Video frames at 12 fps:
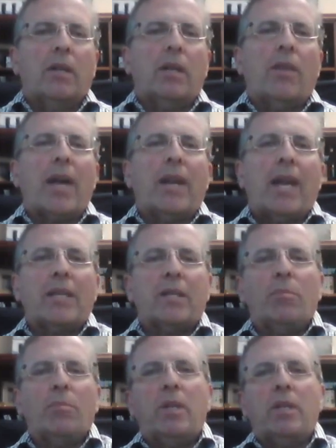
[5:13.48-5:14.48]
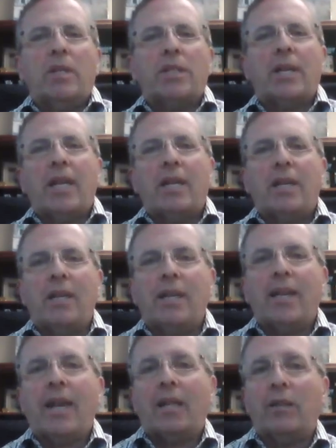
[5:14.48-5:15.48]
Now, that hasn't been decided
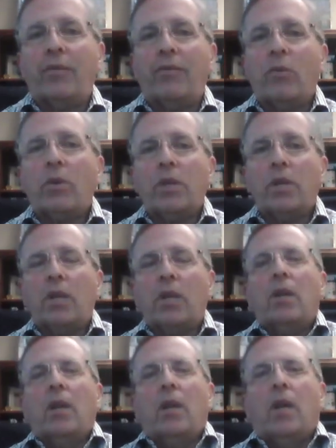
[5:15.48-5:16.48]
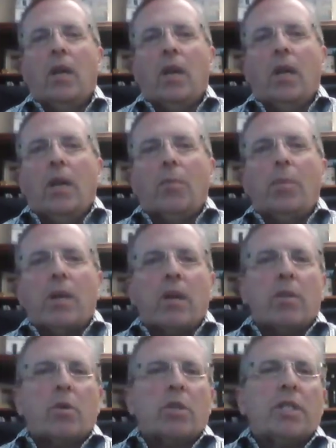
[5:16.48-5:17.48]
in California, but
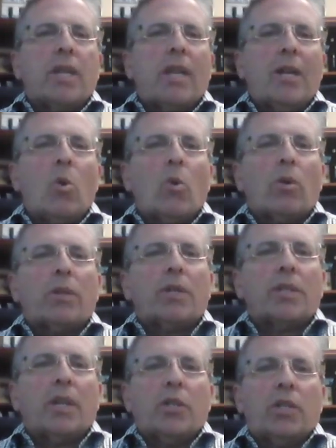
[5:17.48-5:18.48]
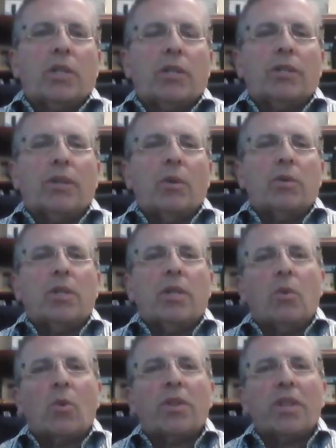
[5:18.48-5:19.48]
other state courts, such as those
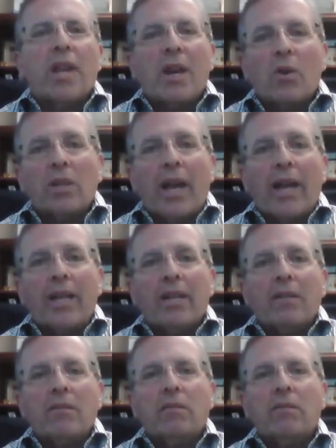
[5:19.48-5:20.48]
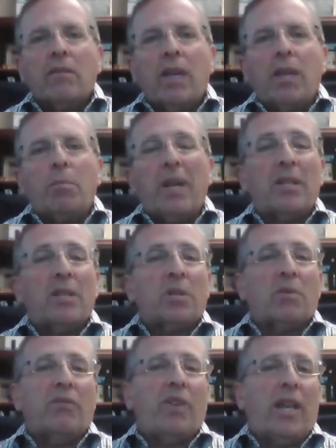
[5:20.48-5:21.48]
in North Carolina and
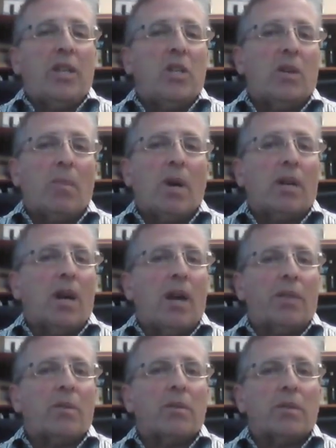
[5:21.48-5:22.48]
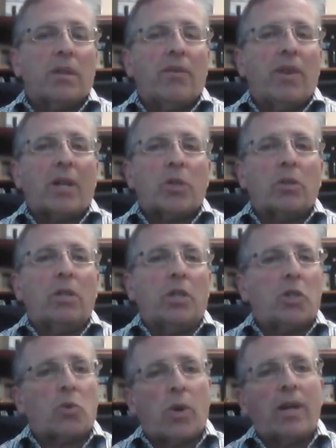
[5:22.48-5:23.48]
Pennsylvania, among others, have actually
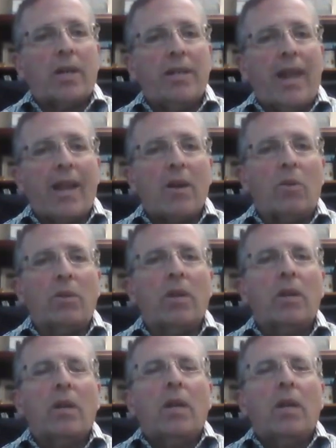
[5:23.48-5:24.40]
struck down